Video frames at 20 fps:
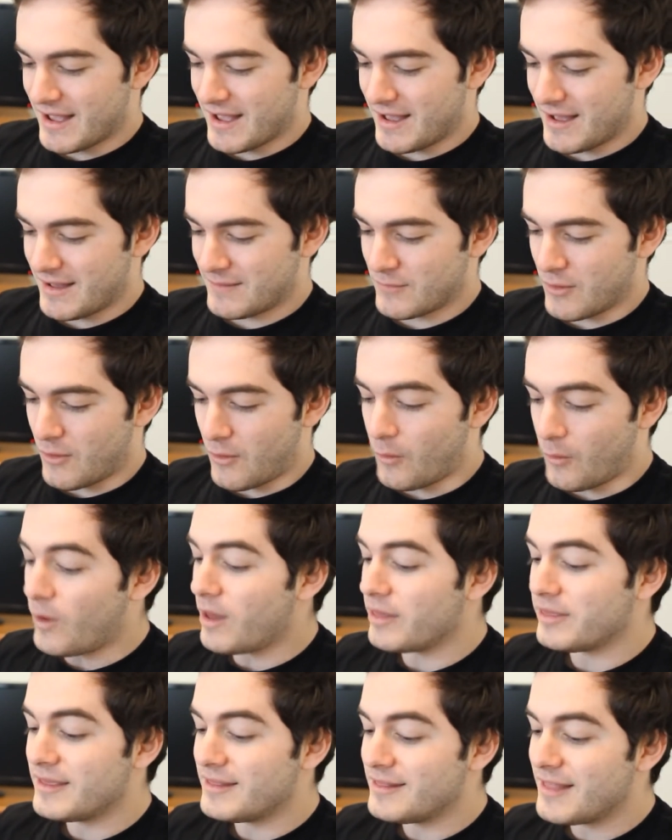
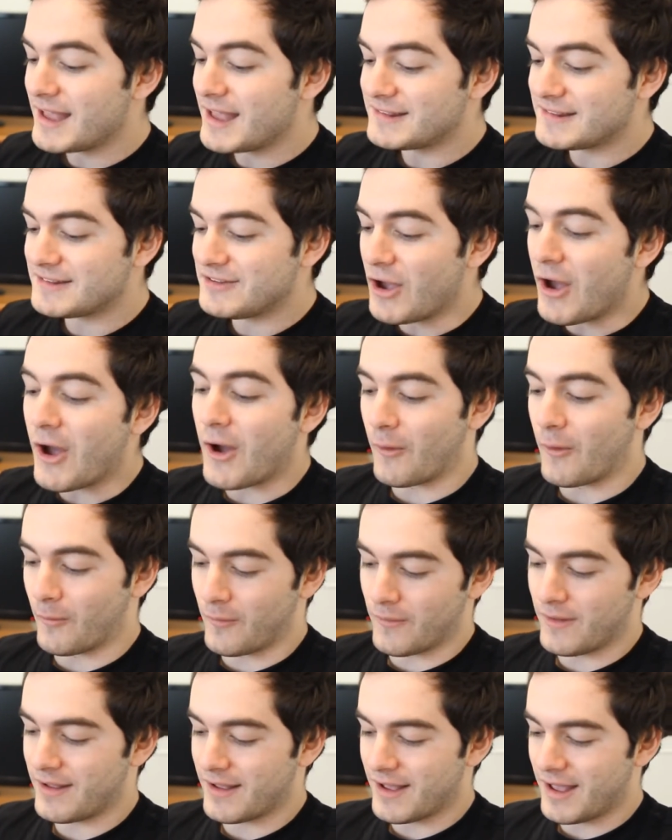Well, then let's
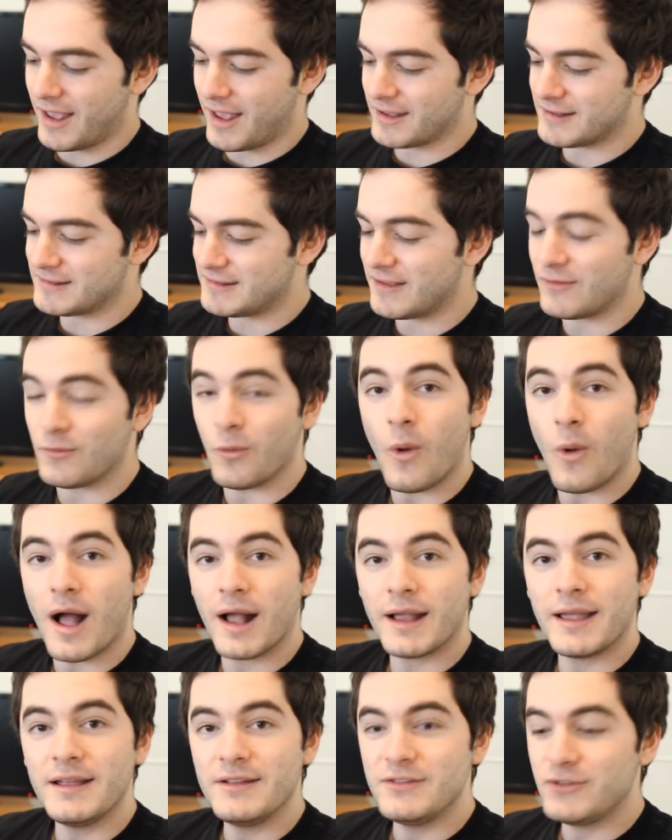go, I said,
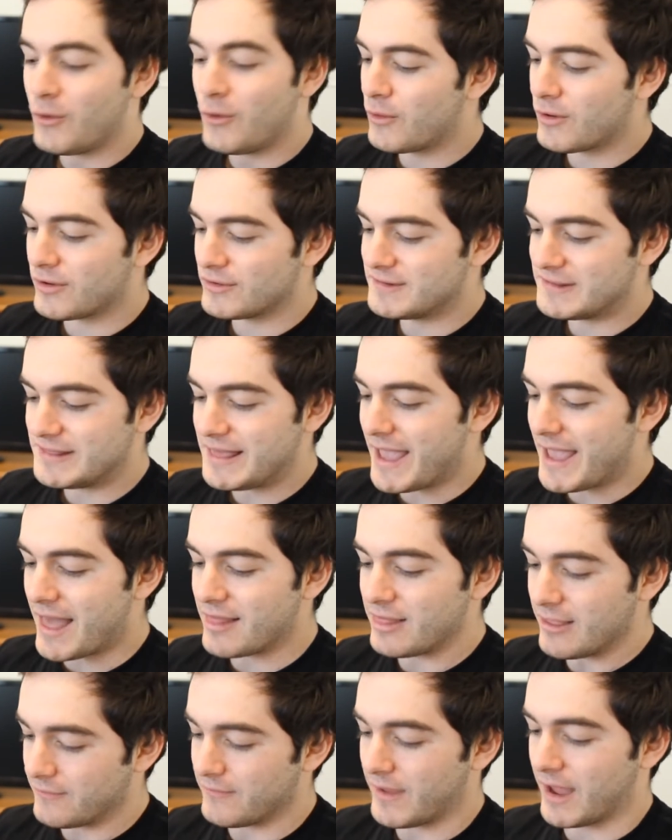walking towards the
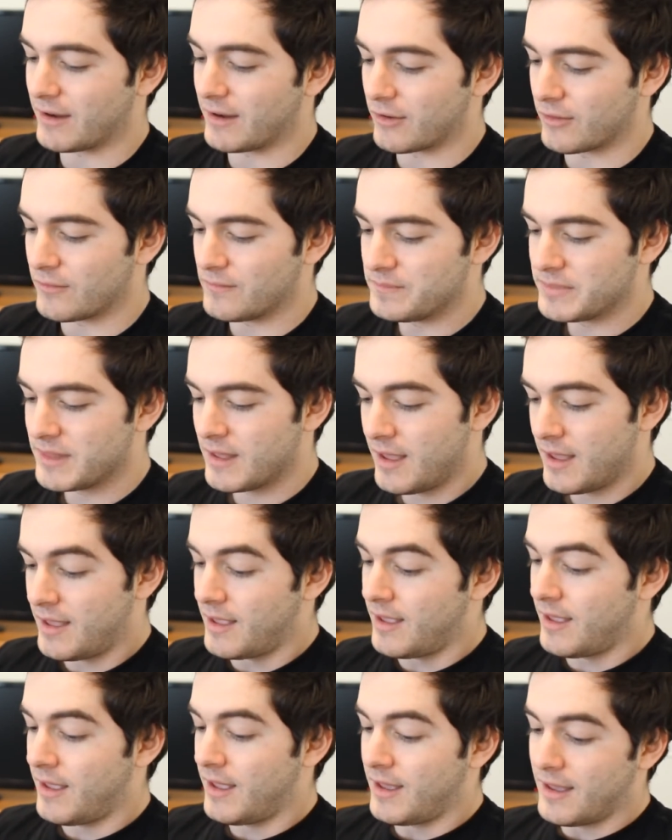elevator.
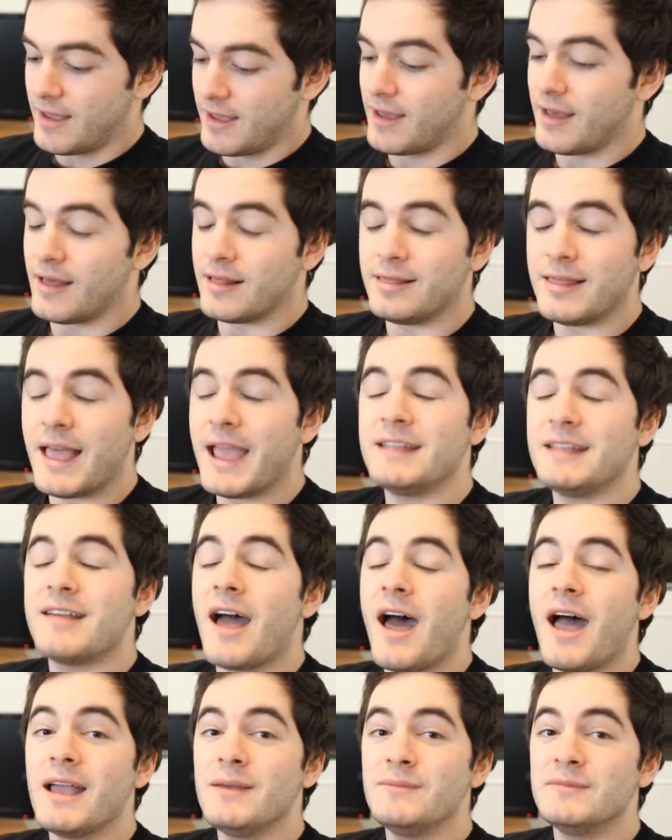Le
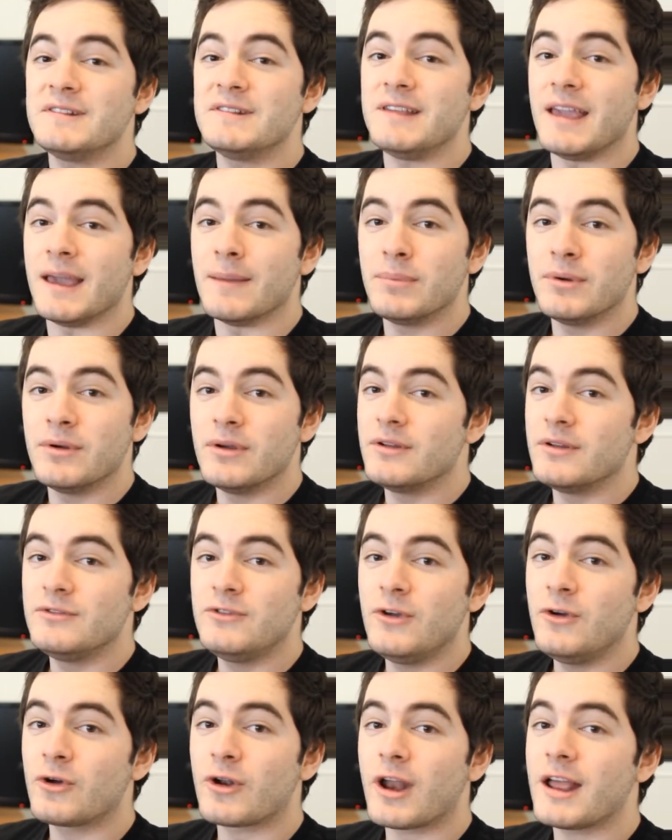time skip
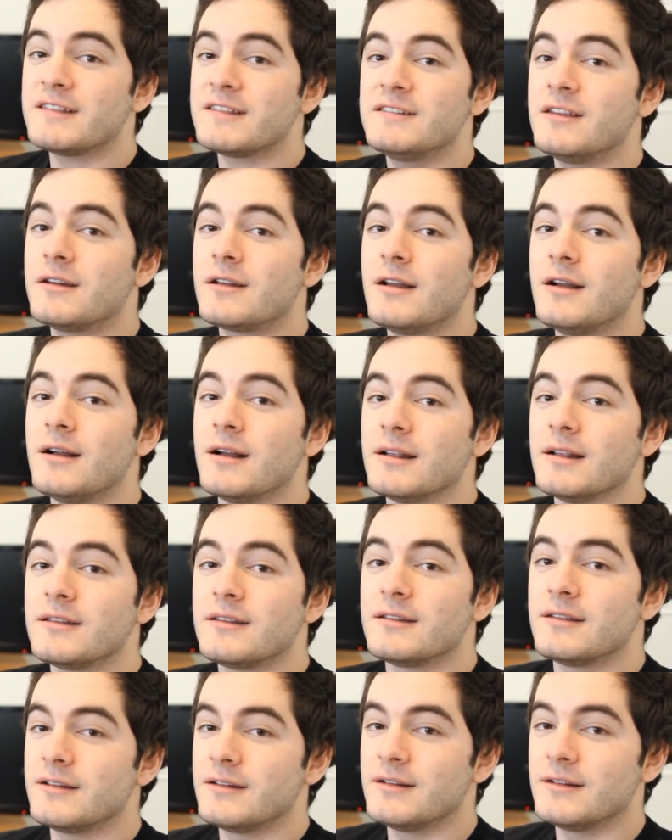to
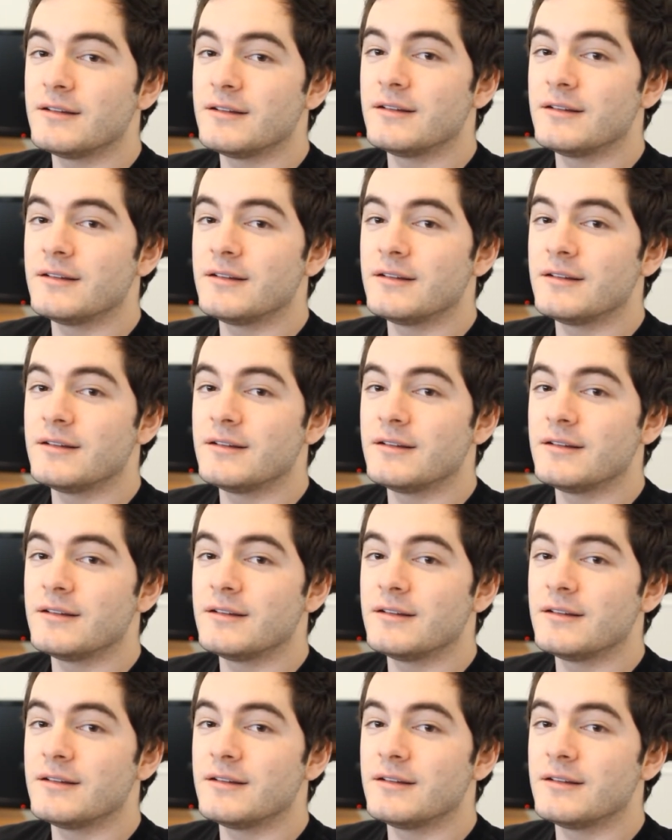restaurant.